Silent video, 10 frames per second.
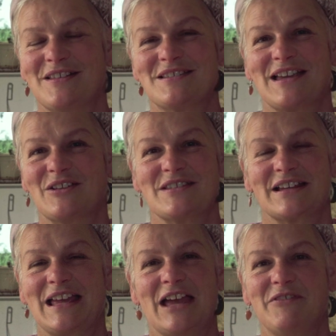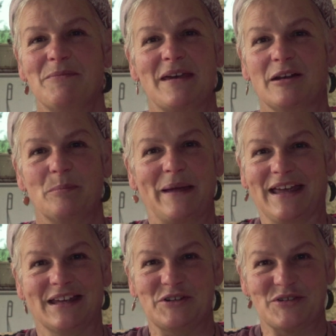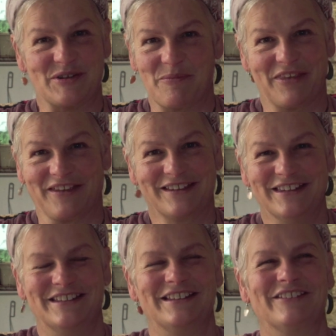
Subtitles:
It sounds like a heavy metal band or something.